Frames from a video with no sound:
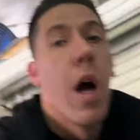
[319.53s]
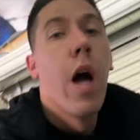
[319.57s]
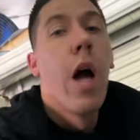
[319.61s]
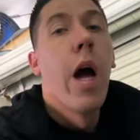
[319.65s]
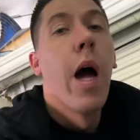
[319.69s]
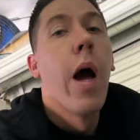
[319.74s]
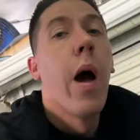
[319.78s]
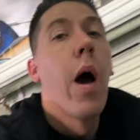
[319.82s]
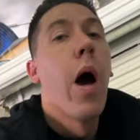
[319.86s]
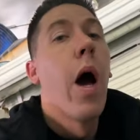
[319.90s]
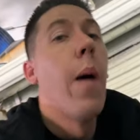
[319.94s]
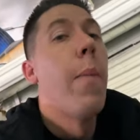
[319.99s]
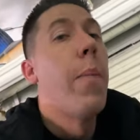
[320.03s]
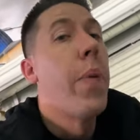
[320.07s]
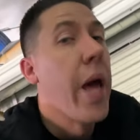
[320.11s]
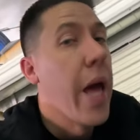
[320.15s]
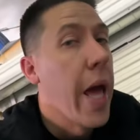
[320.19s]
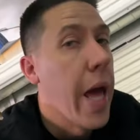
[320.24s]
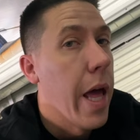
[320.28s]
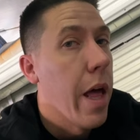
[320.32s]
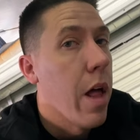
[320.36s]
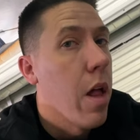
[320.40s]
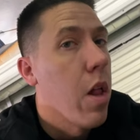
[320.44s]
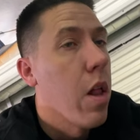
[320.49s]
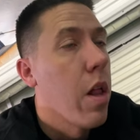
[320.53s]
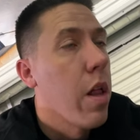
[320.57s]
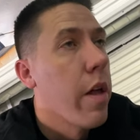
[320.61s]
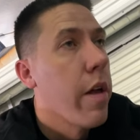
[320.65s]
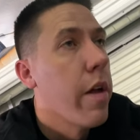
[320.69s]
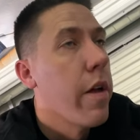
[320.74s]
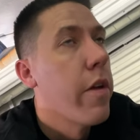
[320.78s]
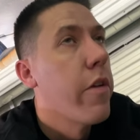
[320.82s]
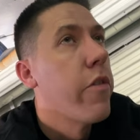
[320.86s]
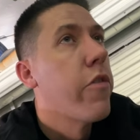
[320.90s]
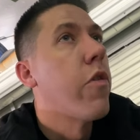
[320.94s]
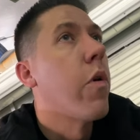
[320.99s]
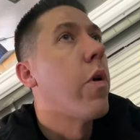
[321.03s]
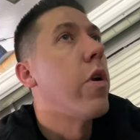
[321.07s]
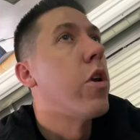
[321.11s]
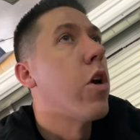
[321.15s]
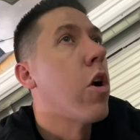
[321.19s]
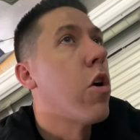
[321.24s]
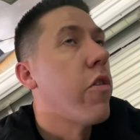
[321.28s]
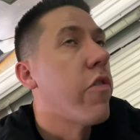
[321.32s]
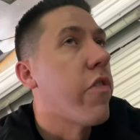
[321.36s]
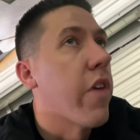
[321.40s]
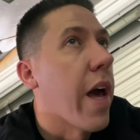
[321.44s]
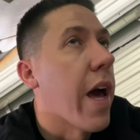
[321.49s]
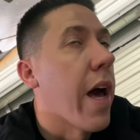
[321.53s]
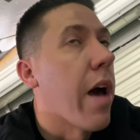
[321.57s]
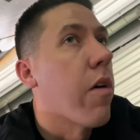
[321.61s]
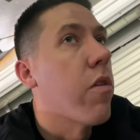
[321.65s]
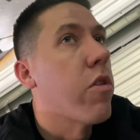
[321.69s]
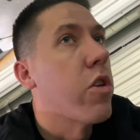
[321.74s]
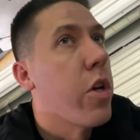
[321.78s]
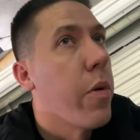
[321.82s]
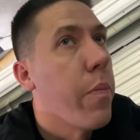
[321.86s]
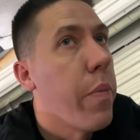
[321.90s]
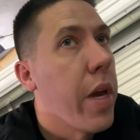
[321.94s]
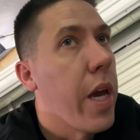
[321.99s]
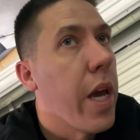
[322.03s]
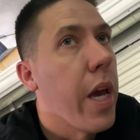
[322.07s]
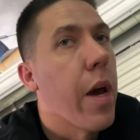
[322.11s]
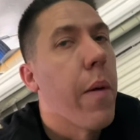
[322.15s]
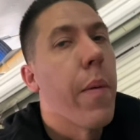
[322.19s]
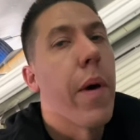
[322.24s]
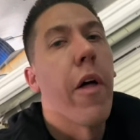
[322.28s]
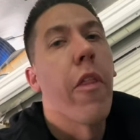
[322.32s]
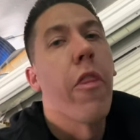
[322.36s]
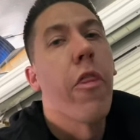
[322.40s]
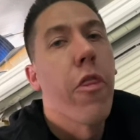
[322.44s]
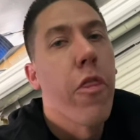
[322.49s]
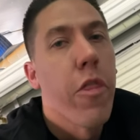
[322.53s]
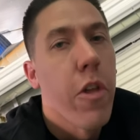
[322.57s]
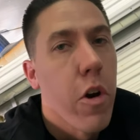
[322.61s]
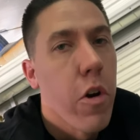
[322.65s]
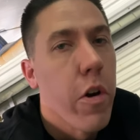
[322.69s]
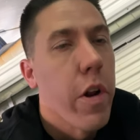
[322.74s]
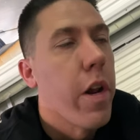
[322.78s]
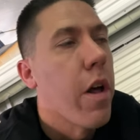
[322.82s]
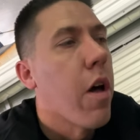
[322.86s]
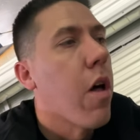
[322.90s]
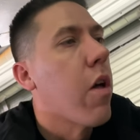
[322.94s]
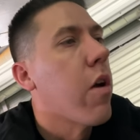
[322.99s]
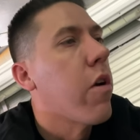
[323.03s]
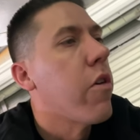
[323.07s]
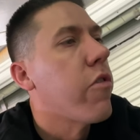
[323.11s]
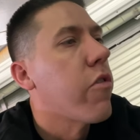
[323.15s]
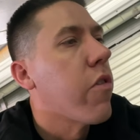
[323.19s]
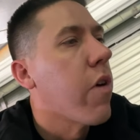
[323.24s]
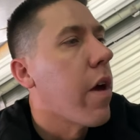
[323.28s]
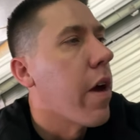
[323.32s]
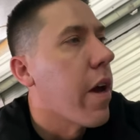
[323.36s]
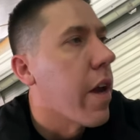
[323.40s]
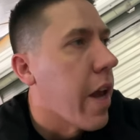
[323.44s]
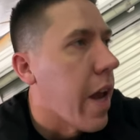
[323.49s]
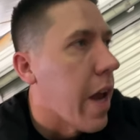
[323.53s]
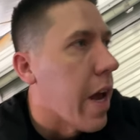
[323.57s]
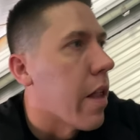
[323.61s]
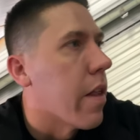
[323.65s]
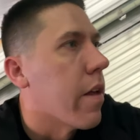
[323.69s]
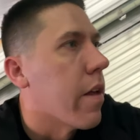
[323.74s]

uh, a pill. So it turns out to be about thirty dollars a gallon.